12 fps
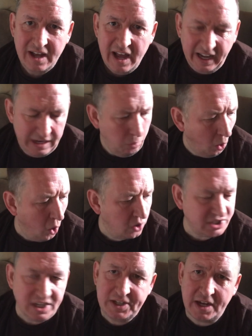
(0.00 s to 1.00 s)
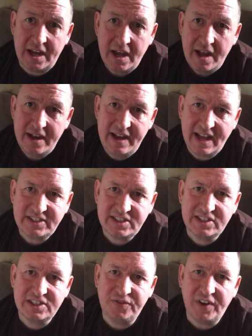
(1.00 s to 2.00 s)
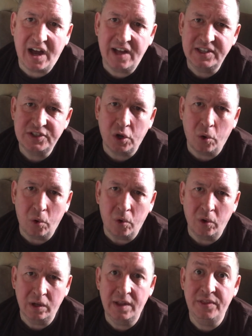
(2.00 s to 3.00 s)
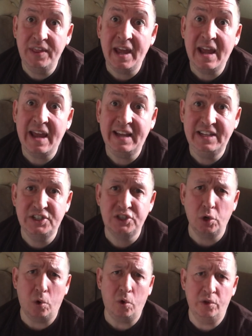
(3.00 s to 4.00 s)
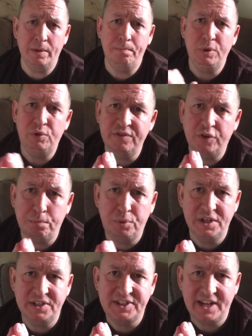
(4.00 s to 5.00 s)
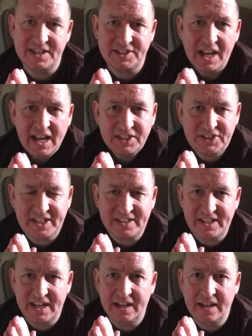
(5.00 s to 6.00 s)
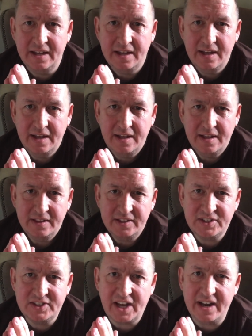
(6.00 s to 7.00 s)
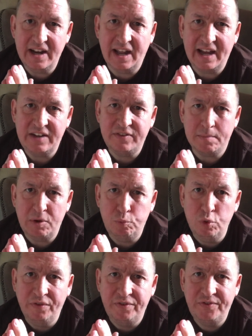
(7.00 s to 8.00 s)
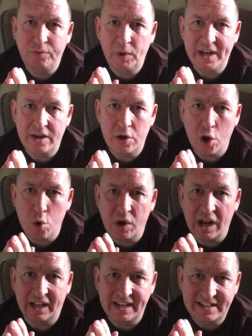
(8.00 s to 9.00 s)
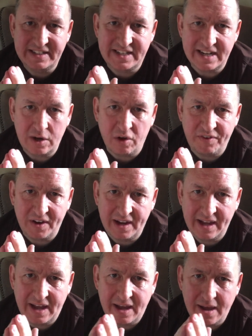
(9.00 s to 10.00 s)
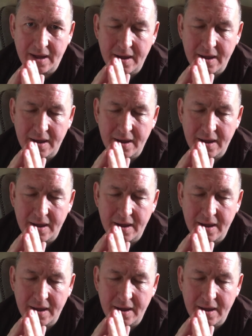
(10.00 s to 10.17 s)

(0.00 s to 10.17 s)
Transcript: He walked into Nest's father's hall, and there he saw the beautiful princess sitting, the sunlight from a roof window glinting off her hair.